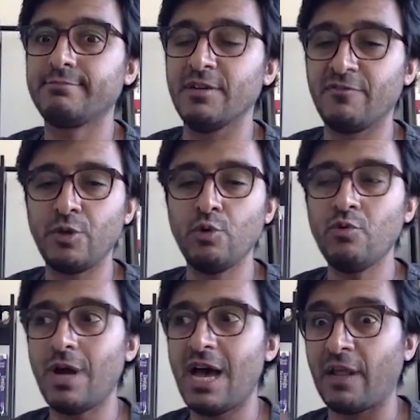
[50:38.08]
if you
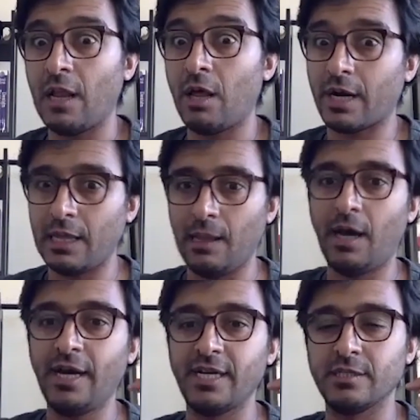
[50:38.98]
have a lot of
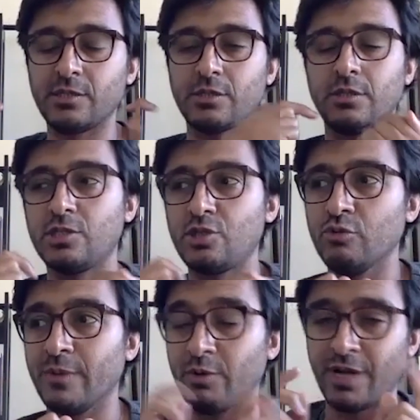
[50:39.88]
clients
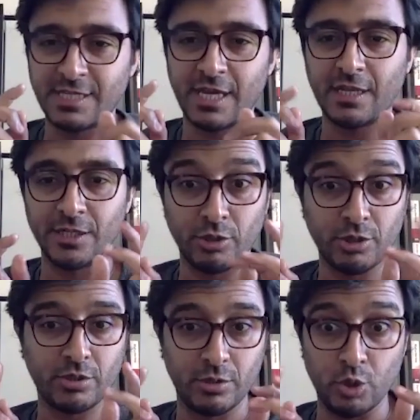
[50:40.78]
consuming, when I say client, not
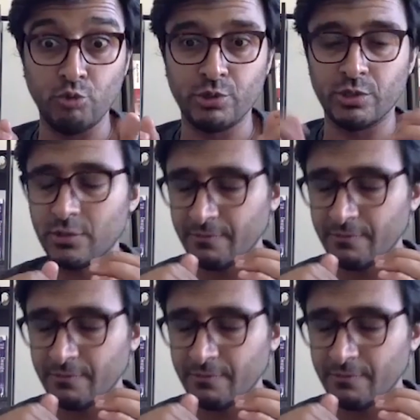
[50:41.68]
users,